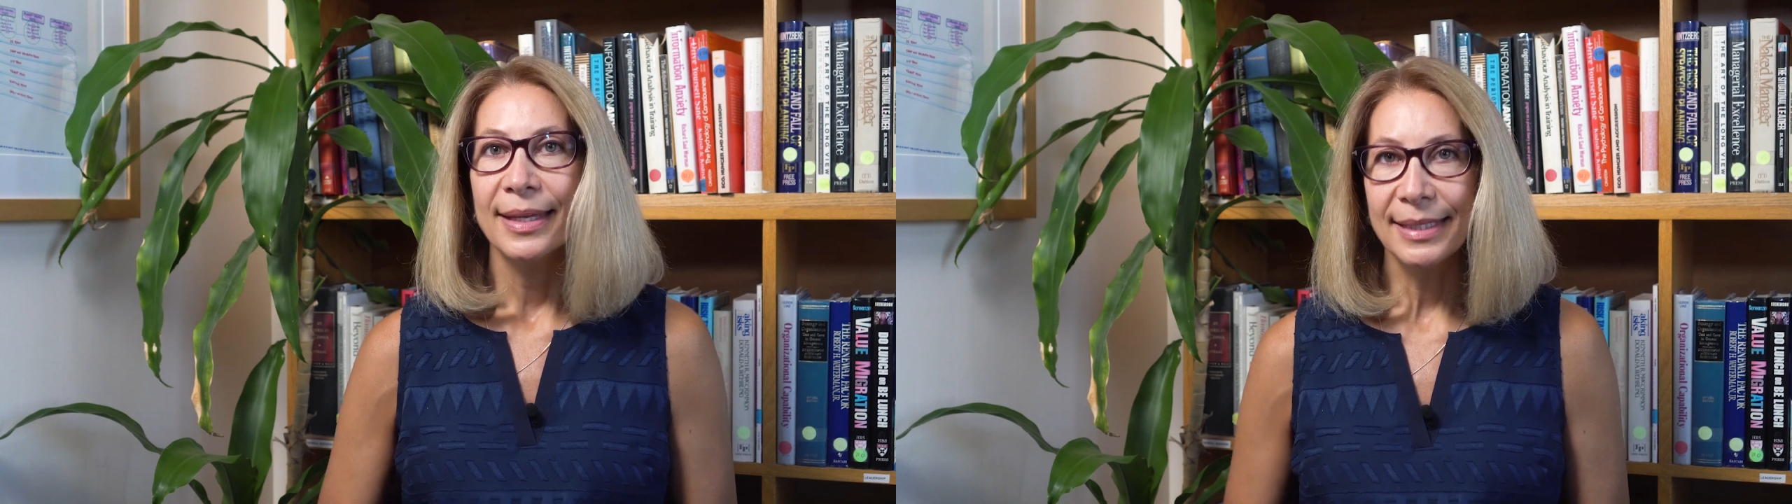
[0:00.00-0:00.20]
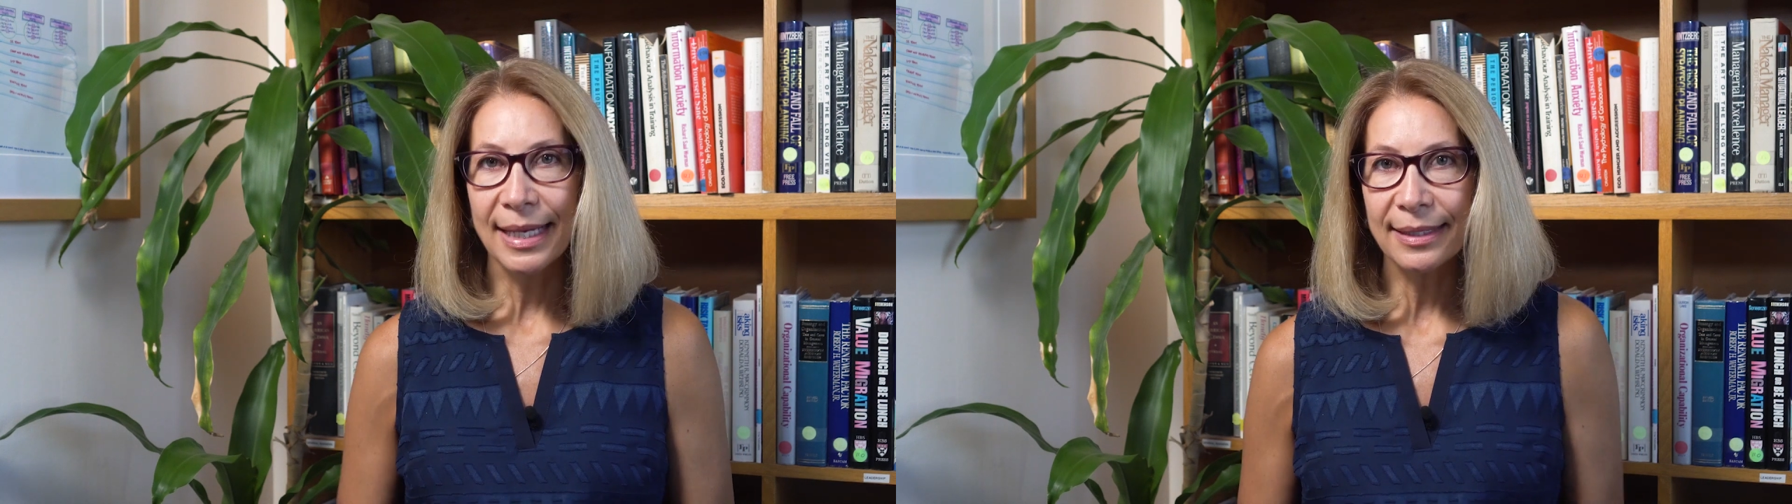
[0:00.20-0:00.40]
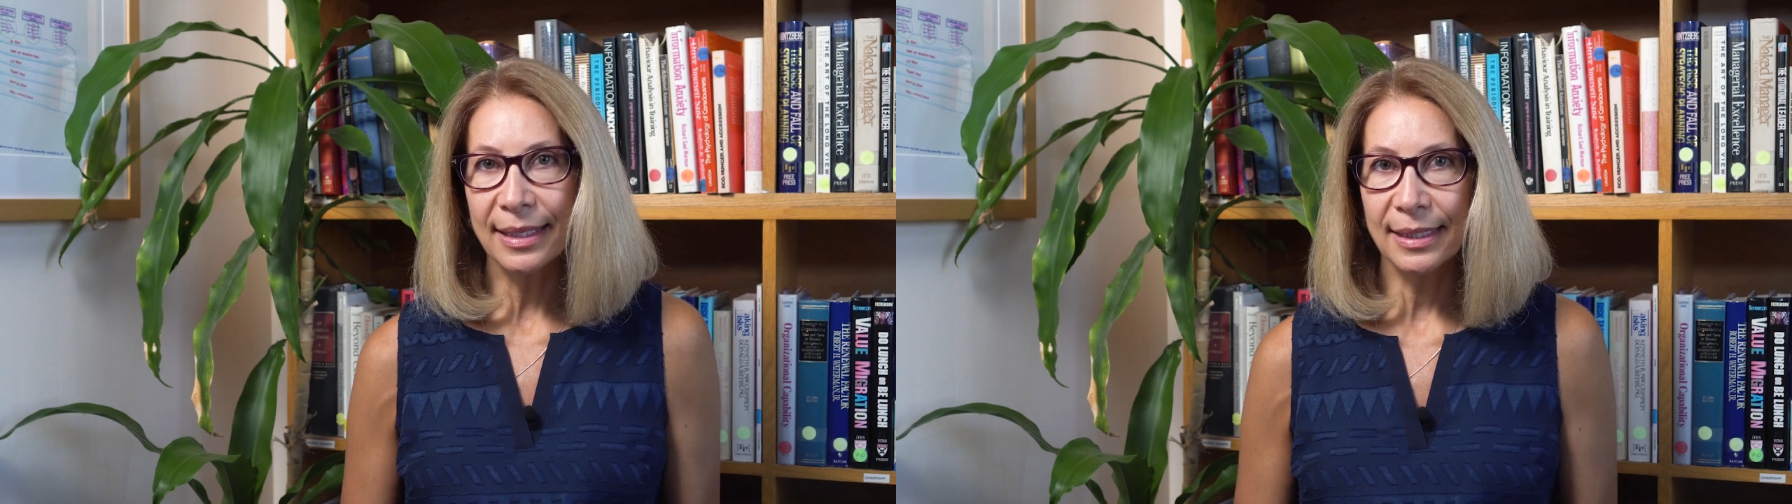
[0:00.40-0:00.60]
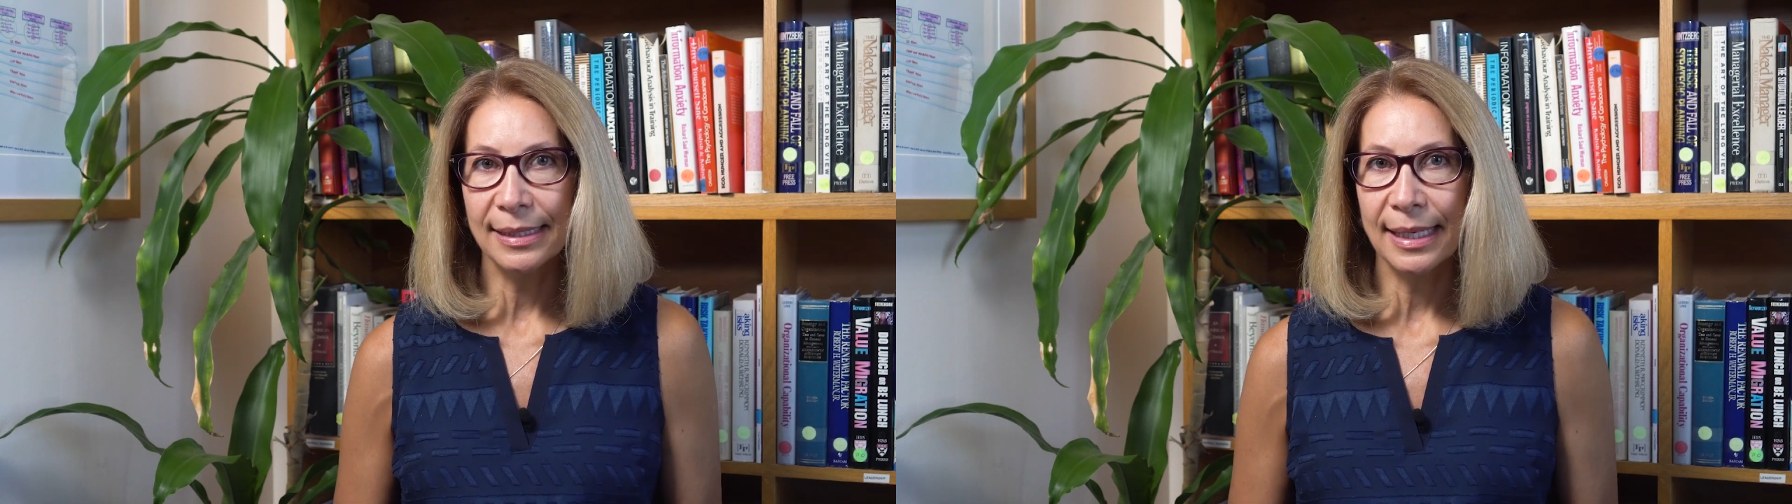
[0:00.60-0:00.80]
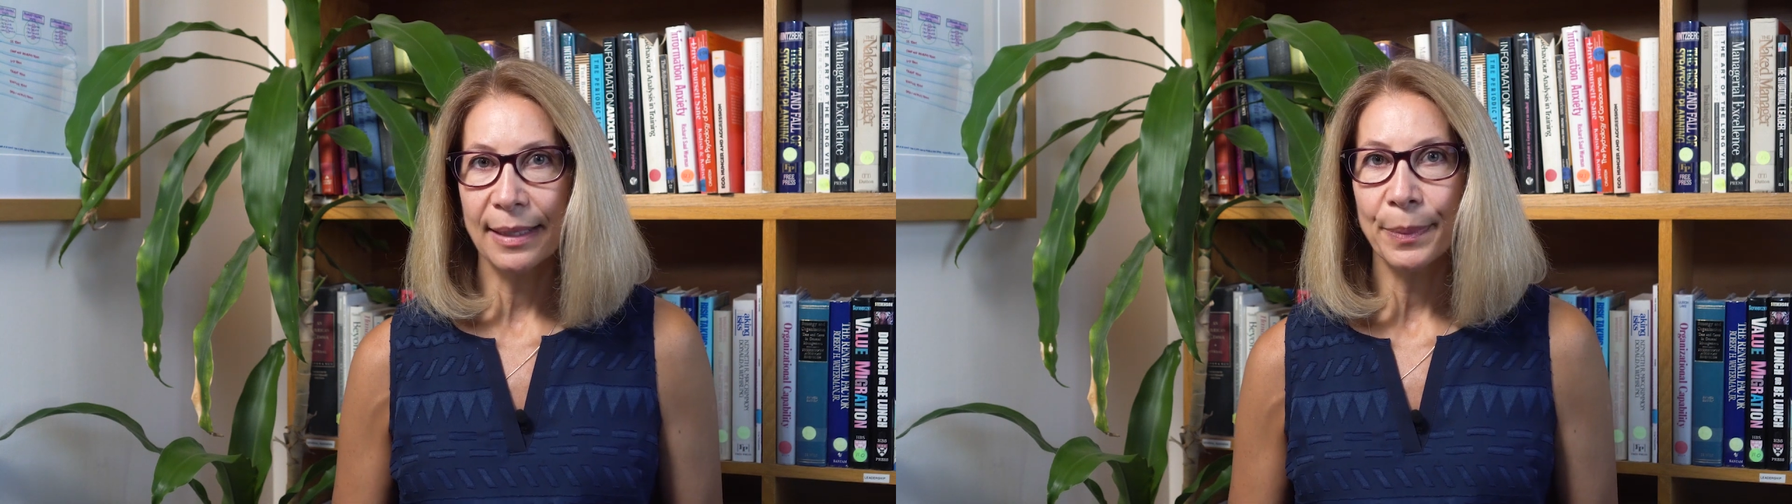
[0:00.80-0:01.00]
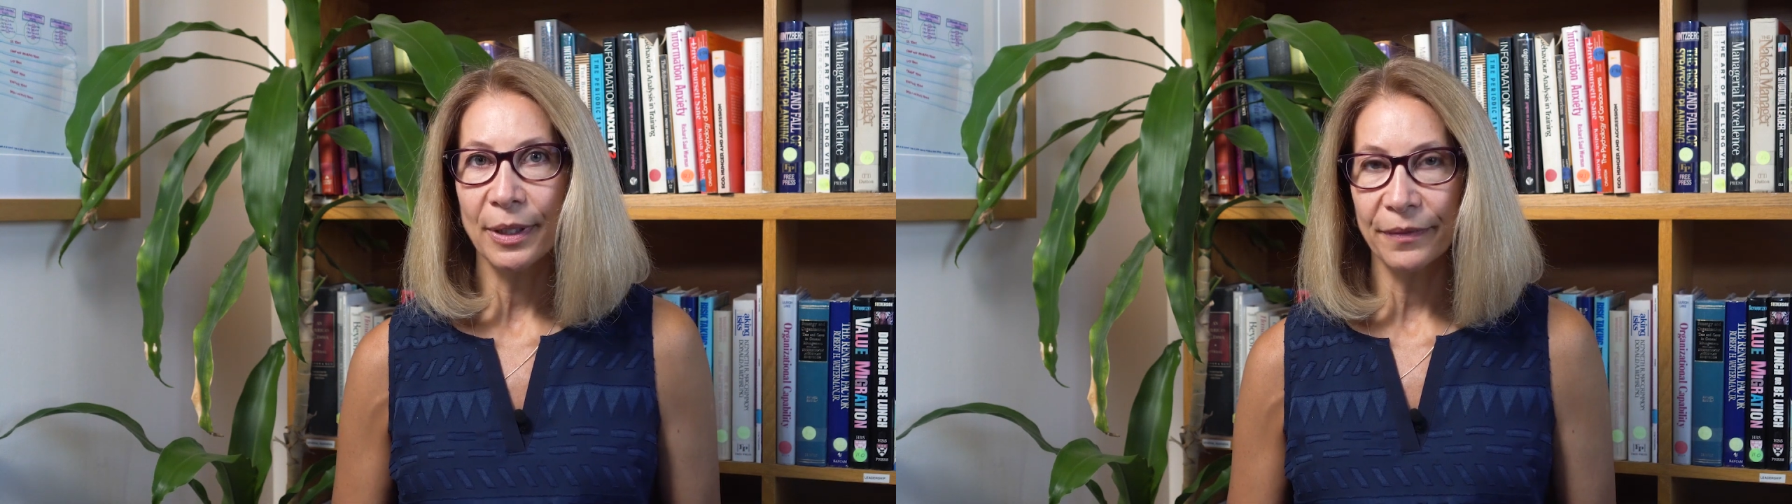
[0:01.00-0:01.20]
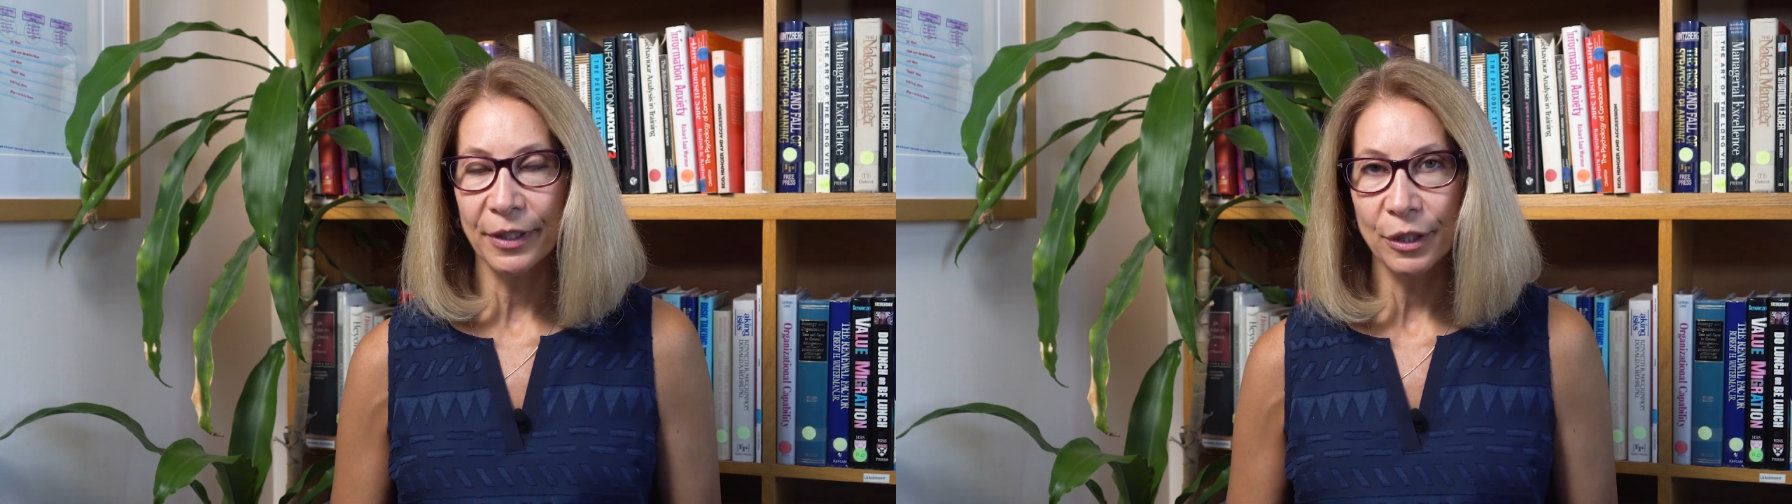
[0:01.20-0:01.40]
Take the example of the